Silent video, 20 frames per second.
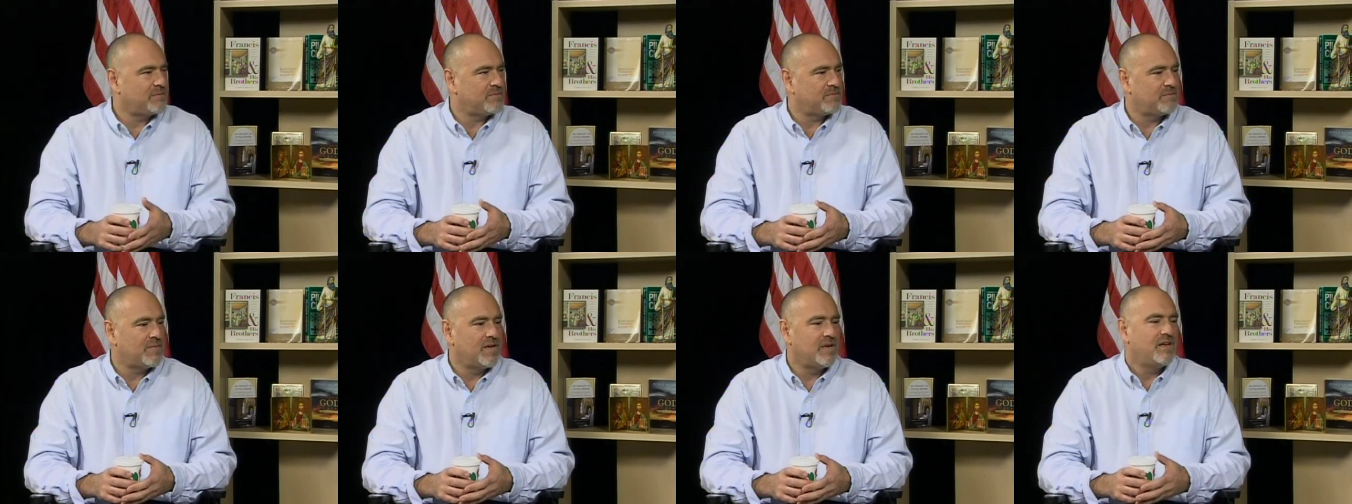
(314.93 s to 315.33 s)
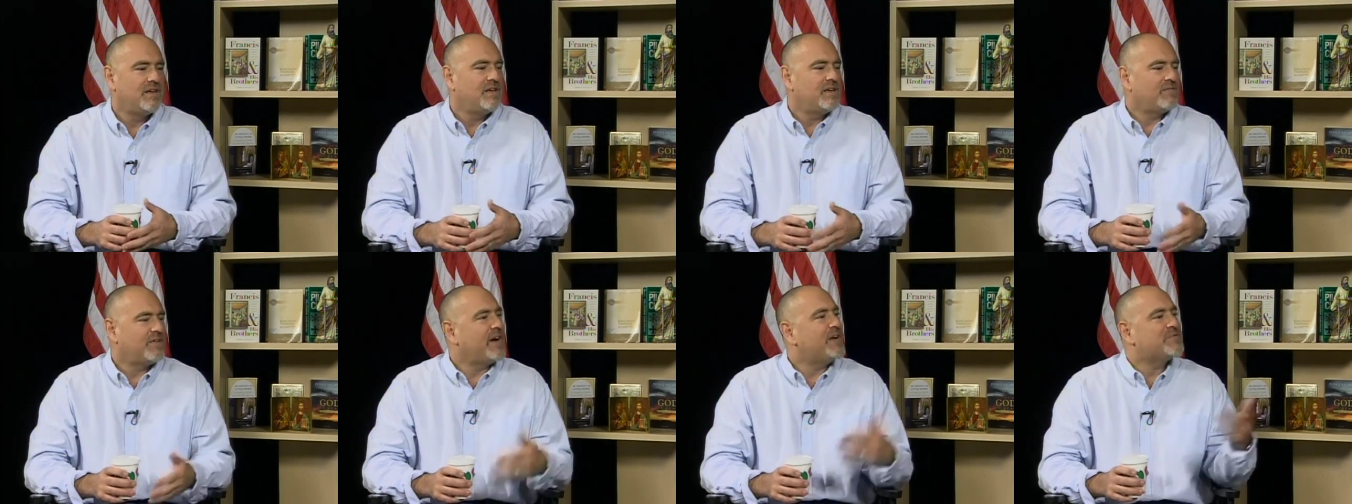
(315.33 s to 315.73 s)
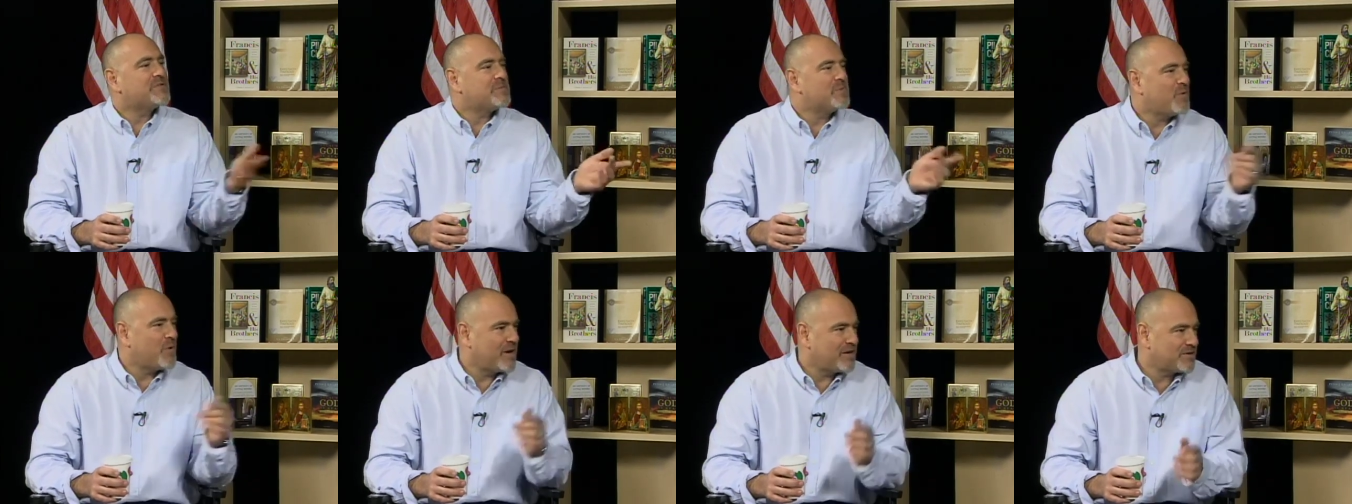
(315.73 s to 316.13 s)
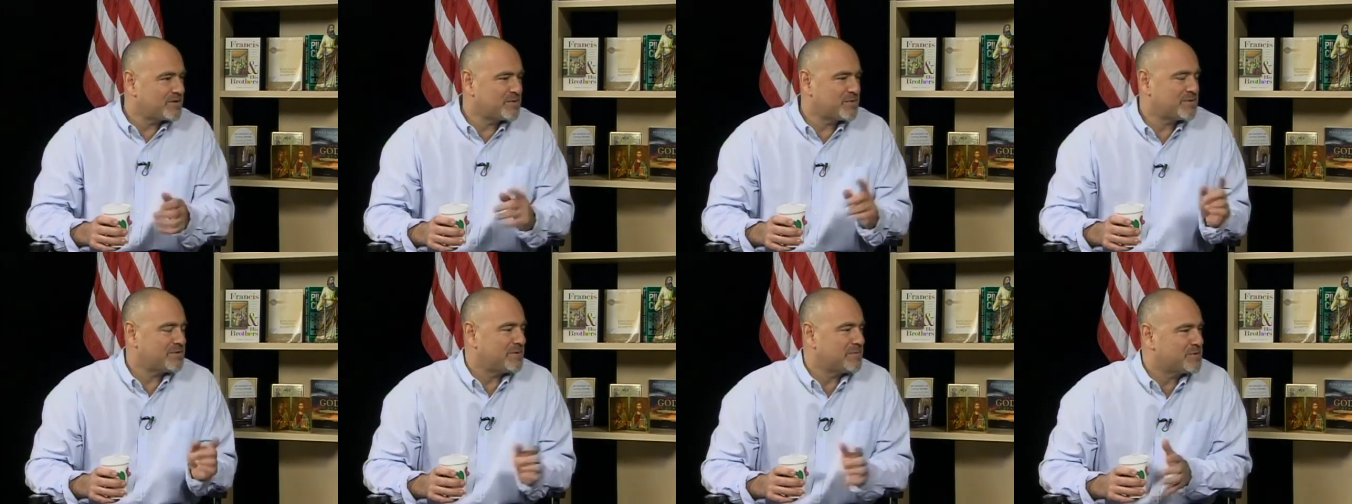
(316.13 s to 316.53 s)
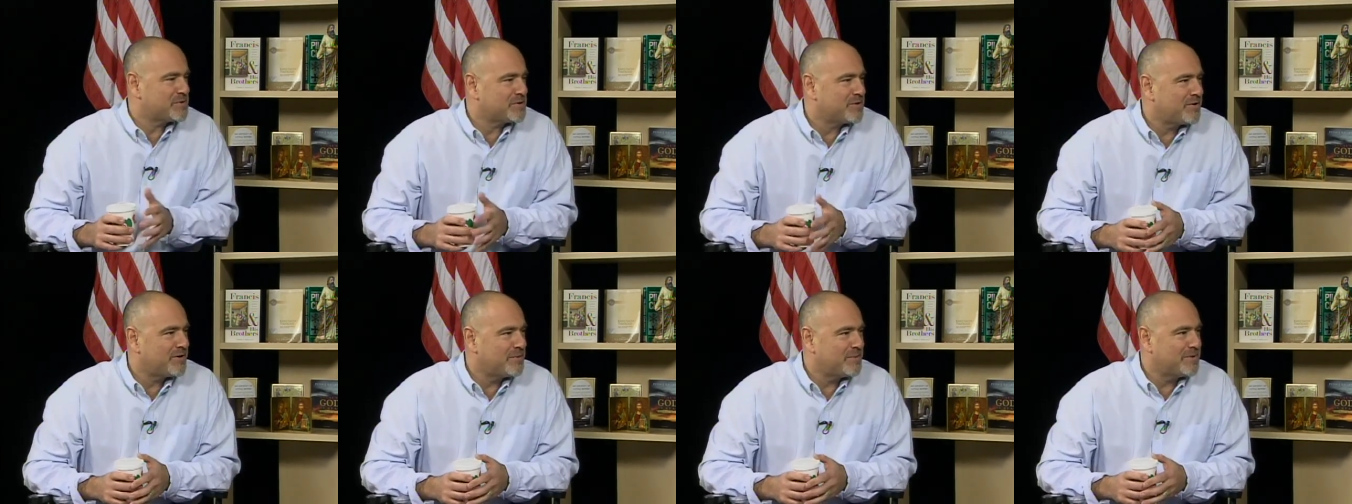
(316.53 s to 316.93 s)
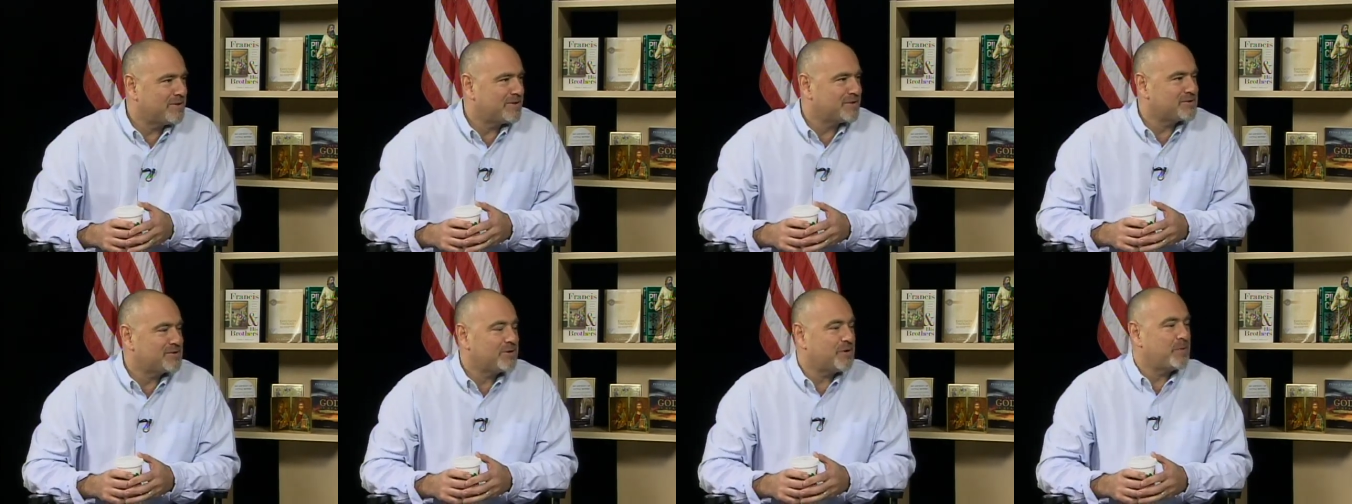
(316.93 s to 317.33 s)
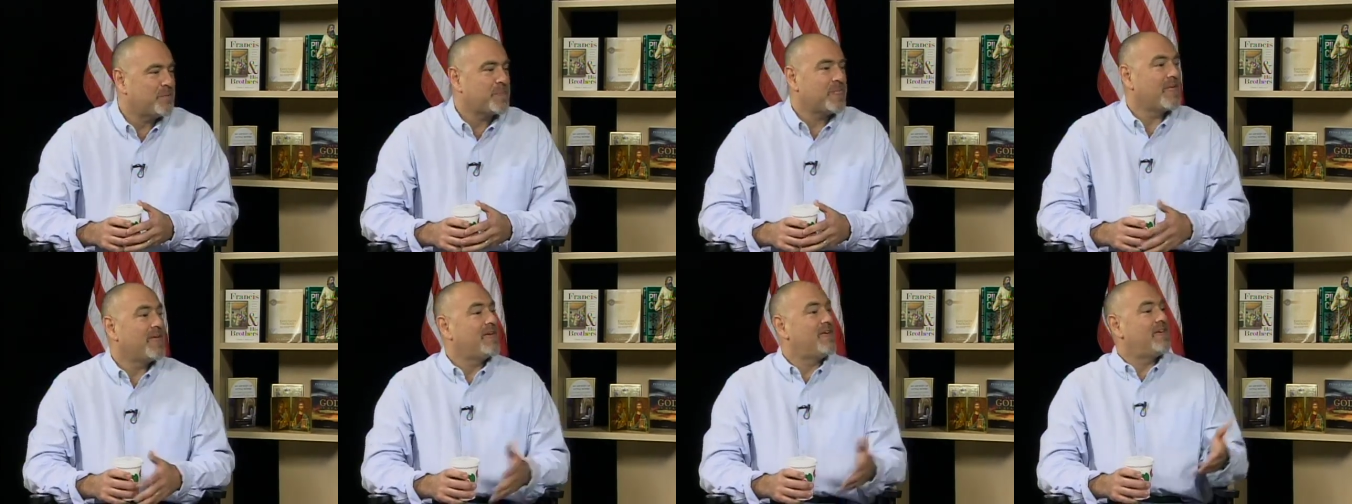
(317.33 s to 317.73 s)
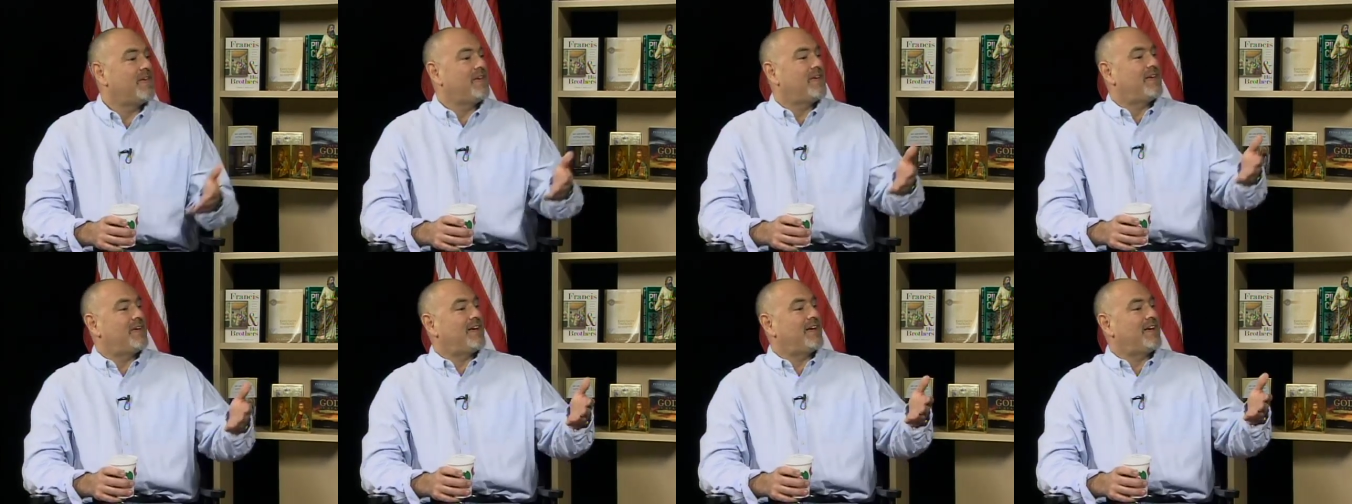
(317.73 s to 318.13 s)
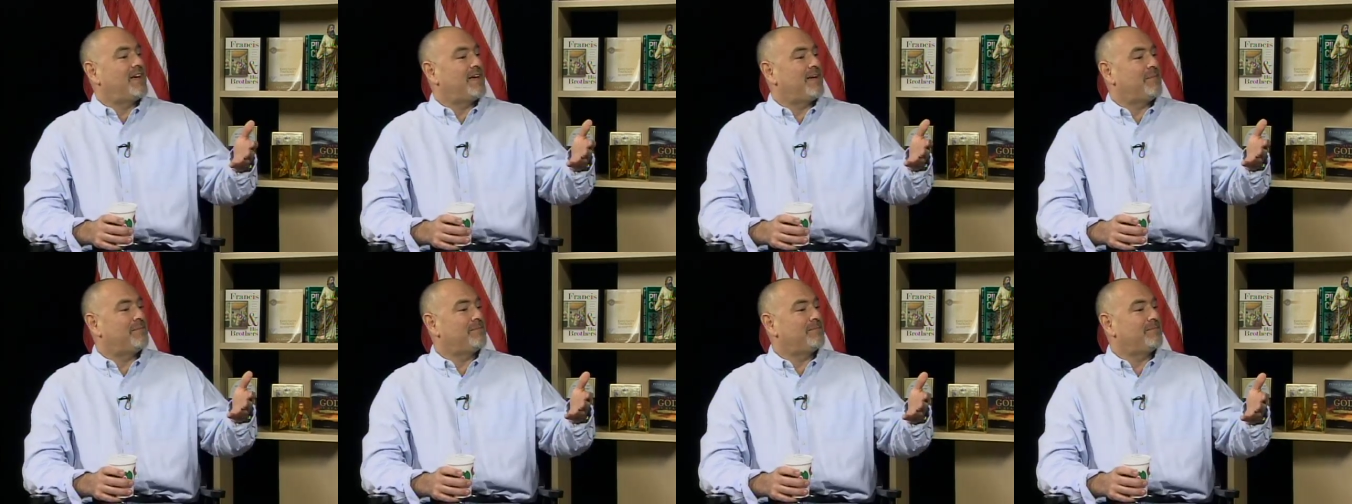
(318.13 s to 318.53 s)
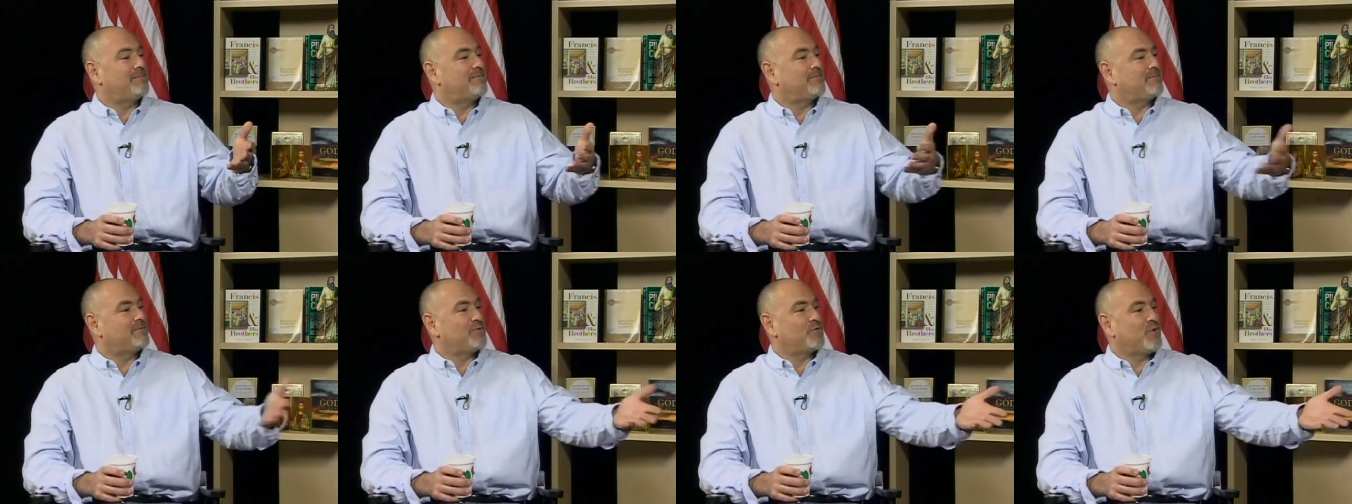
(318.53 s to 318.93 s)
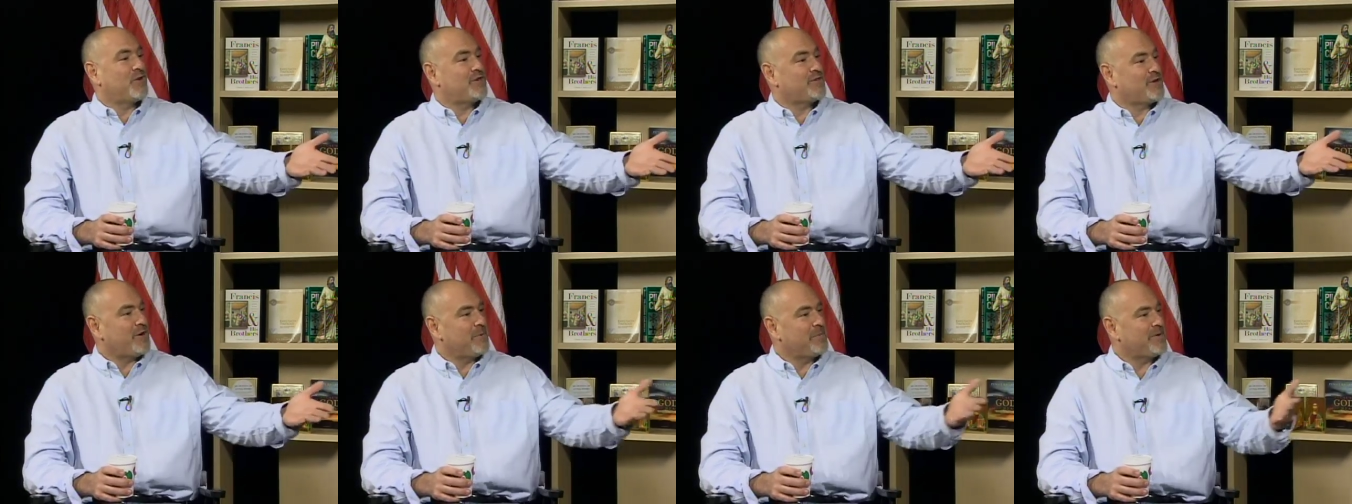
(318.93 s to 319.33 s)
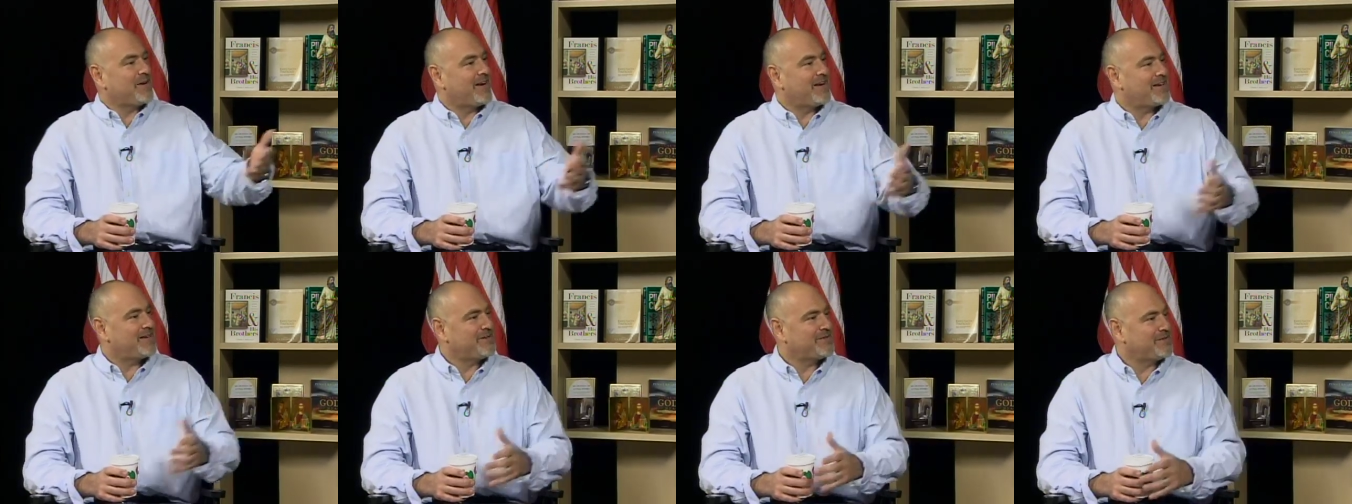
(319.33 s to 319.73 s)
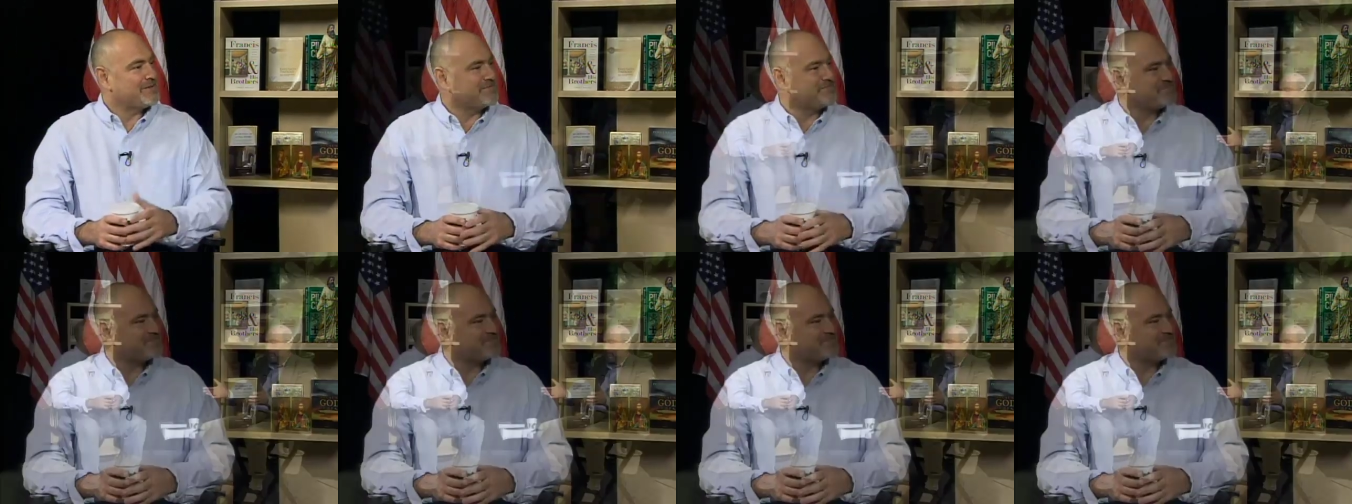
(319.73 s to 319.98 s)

Um, if I have some questions, which I'm sure I will. So, um, Roy Schoeman, how you doing?